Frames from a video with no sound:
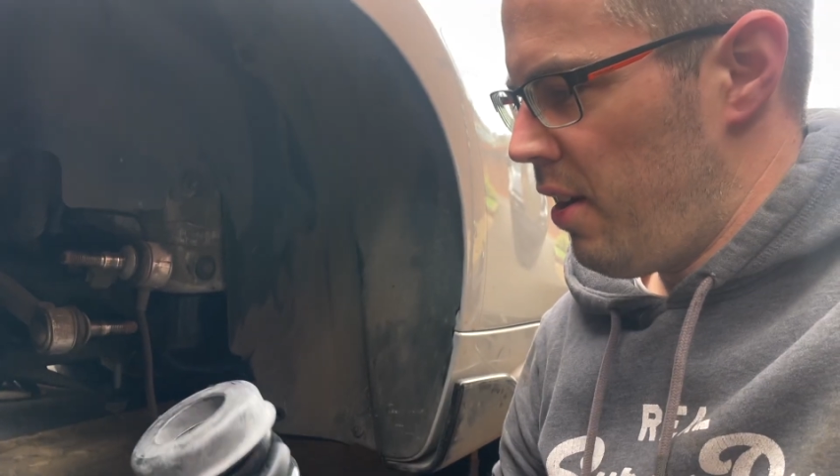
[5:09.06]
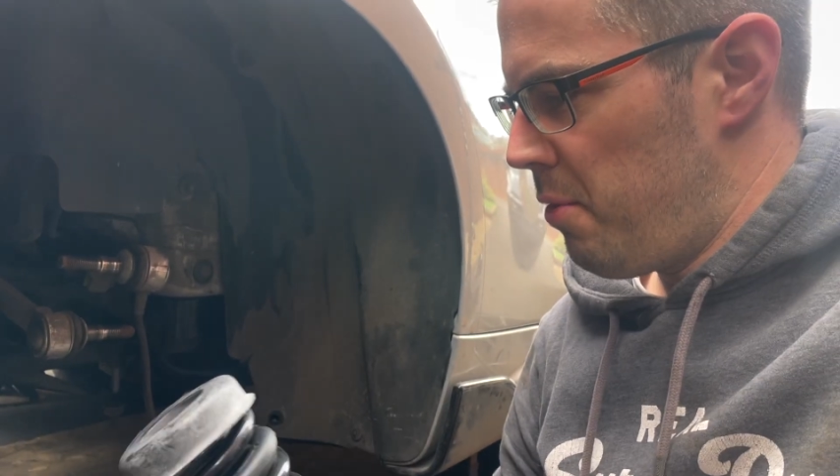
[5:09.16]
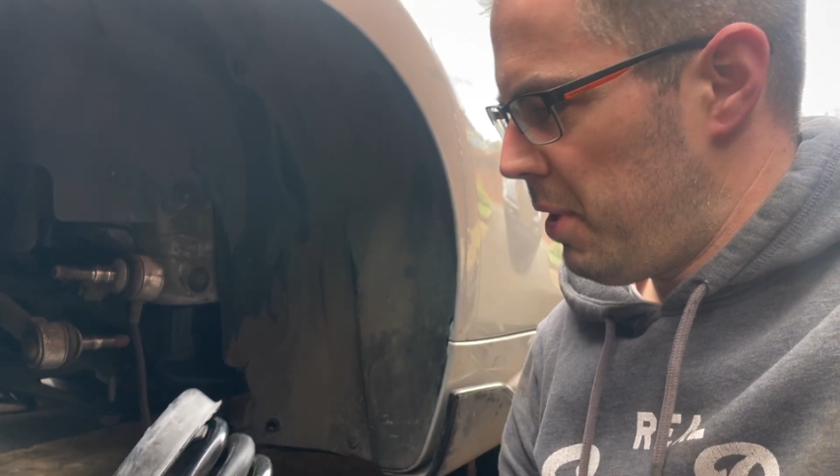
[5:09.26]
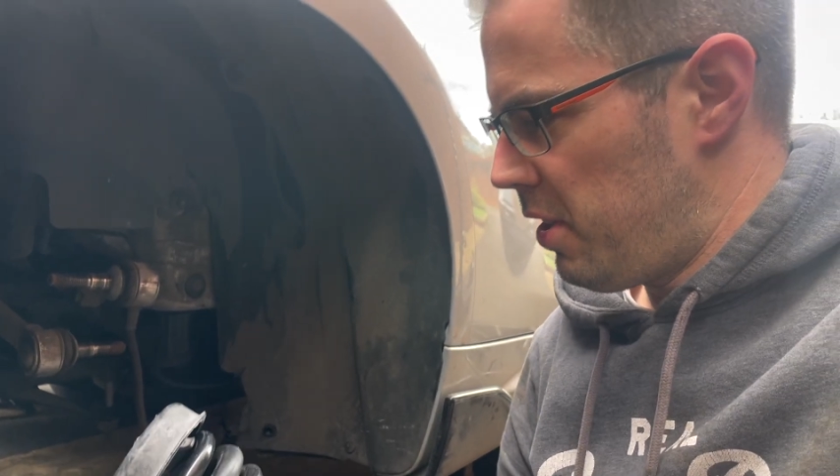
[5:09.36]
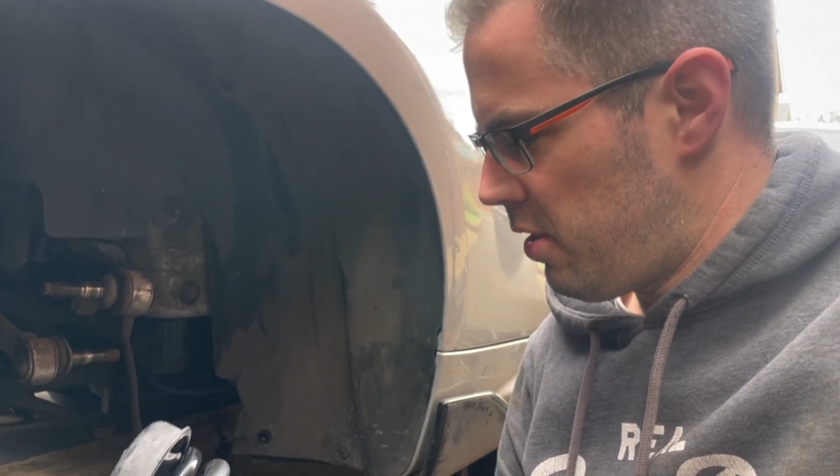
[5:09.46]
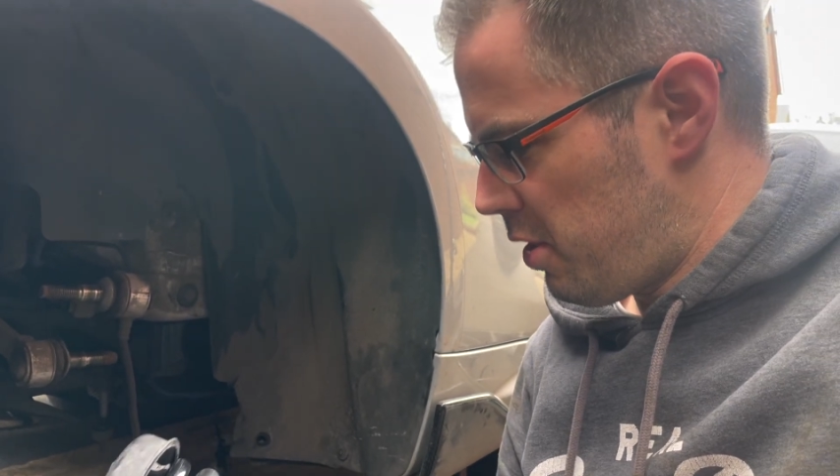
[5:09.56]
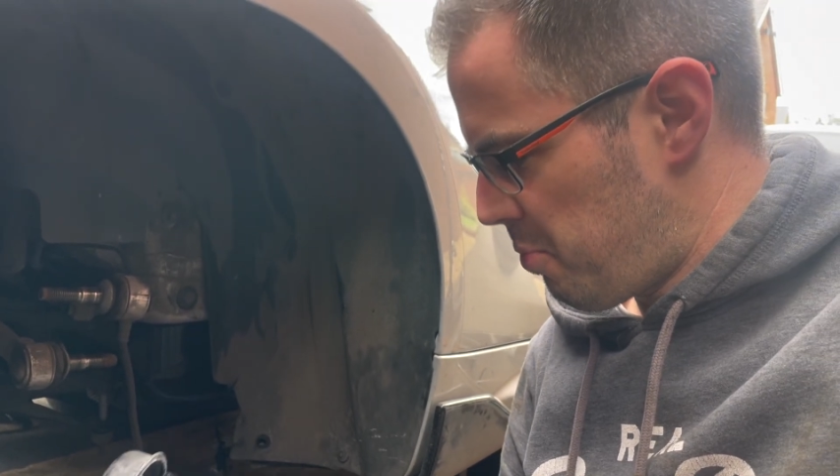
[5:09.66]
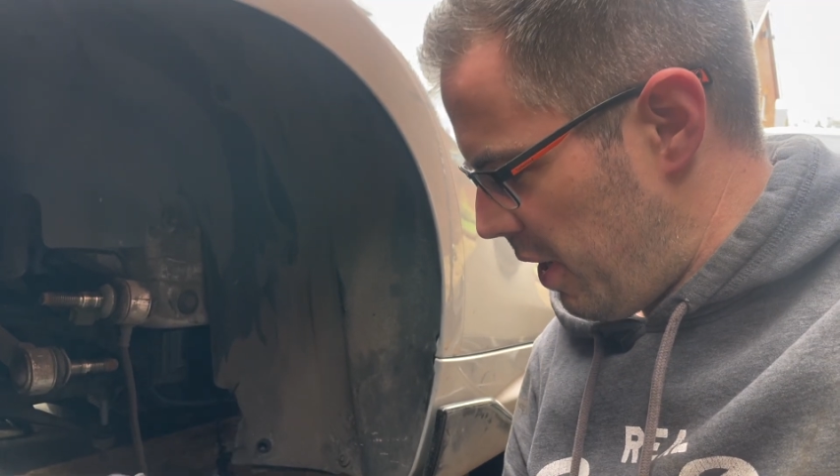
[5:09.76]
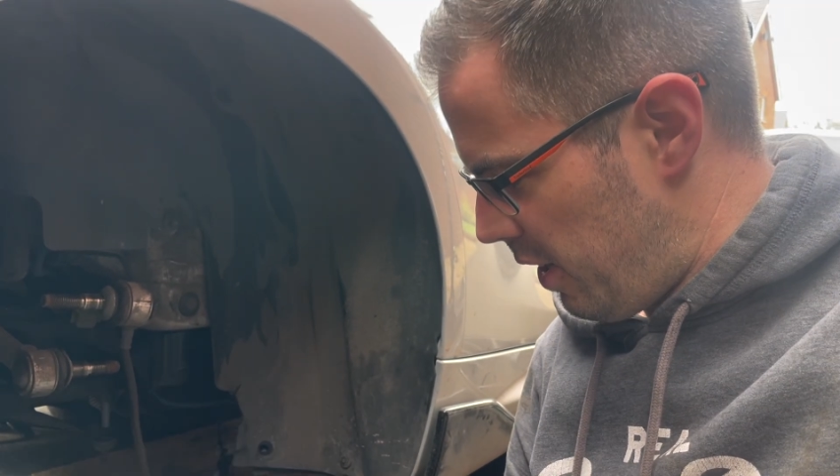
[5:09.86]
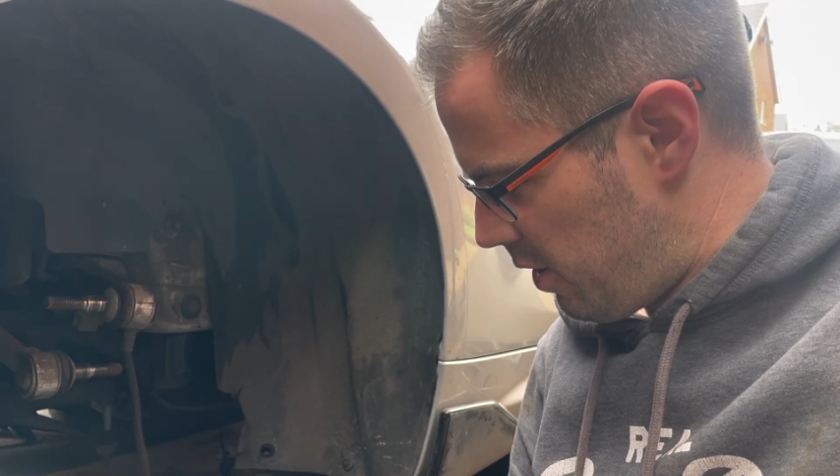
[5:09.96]
because the
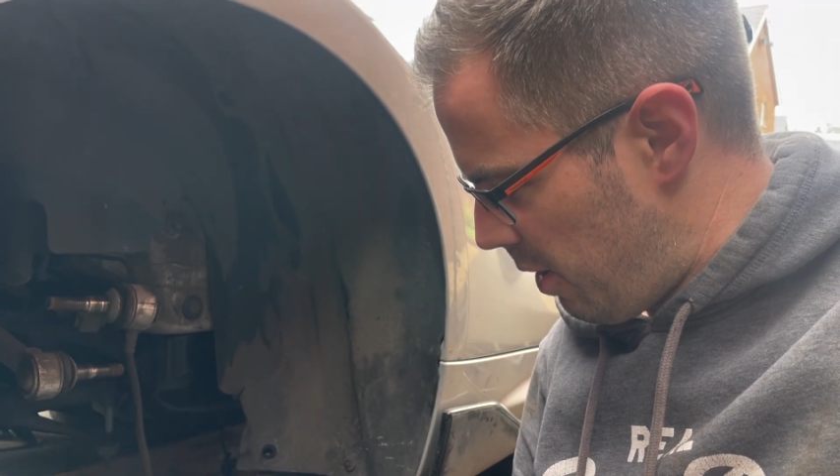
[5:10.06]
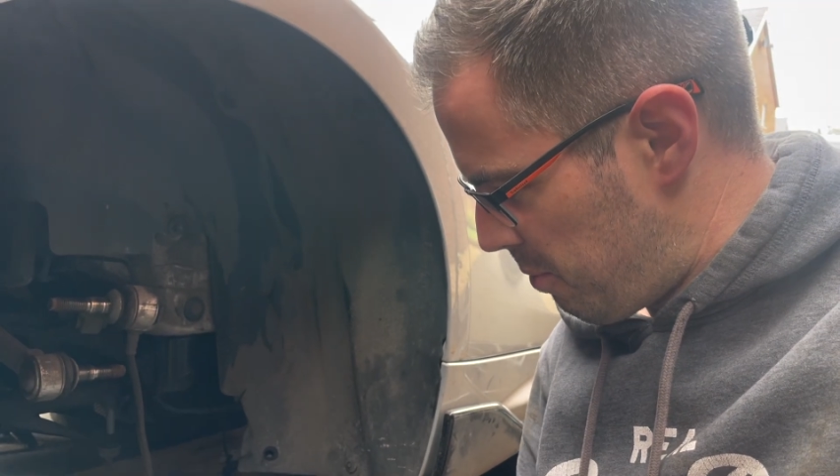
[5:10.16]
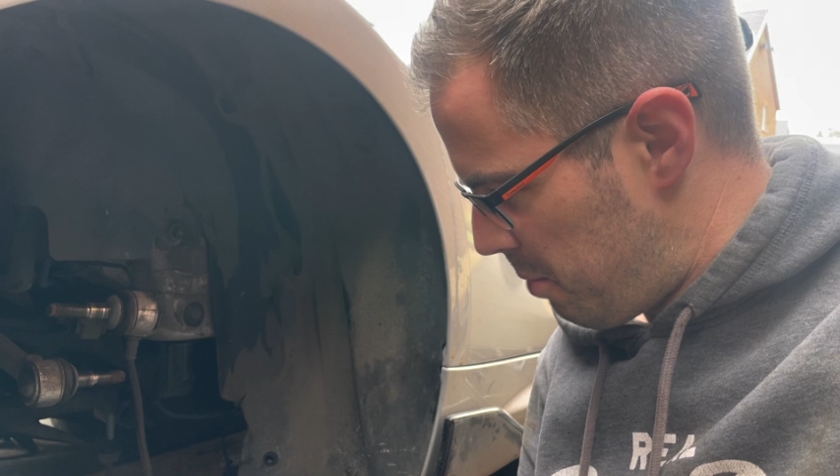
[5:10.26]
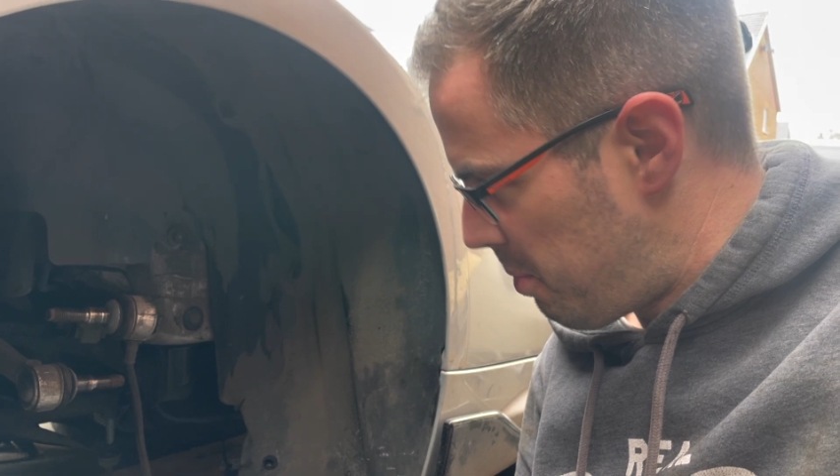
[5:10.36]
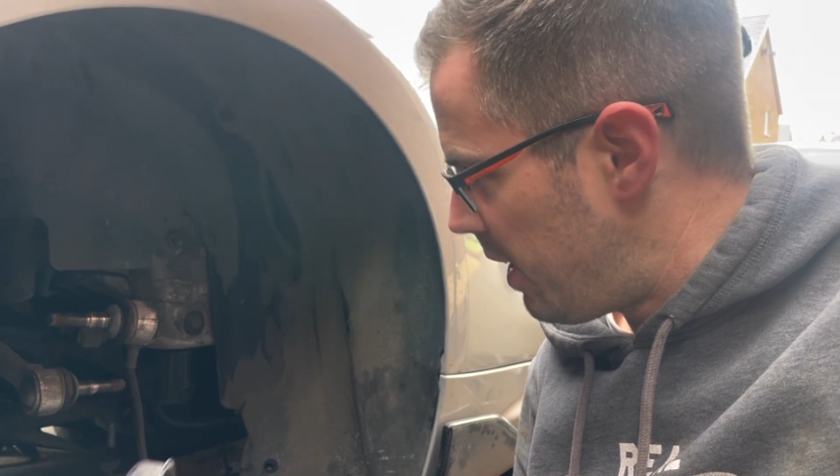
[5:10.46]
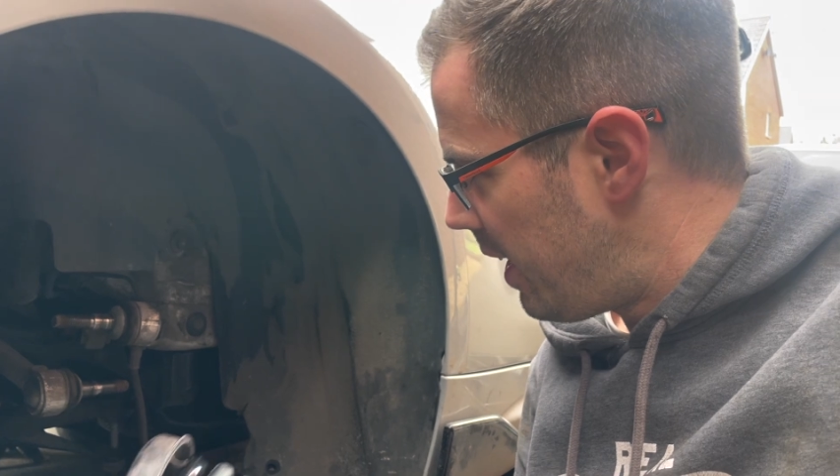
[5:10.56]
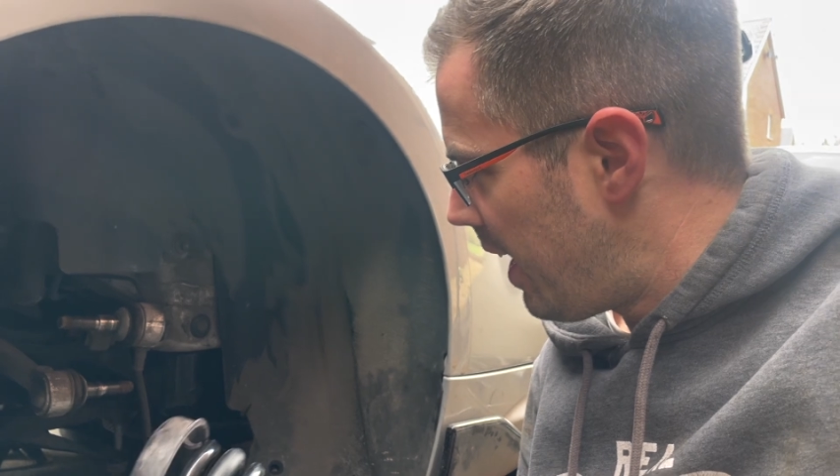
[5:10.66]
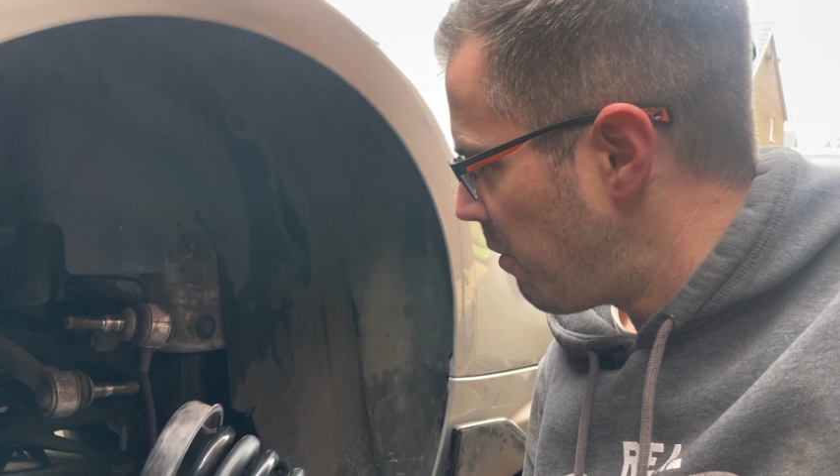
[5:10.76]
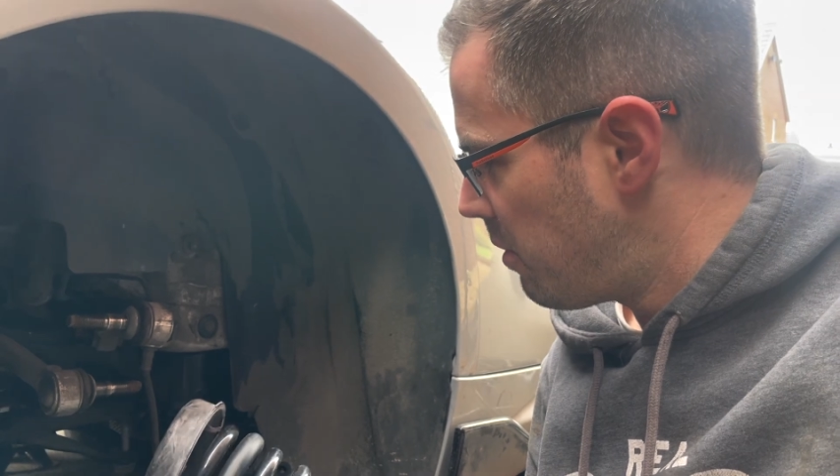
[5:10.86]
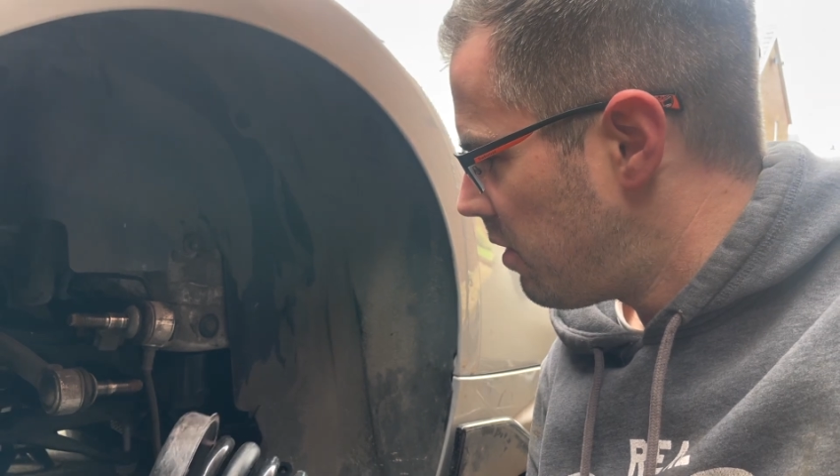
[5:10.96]
spring had come completely out.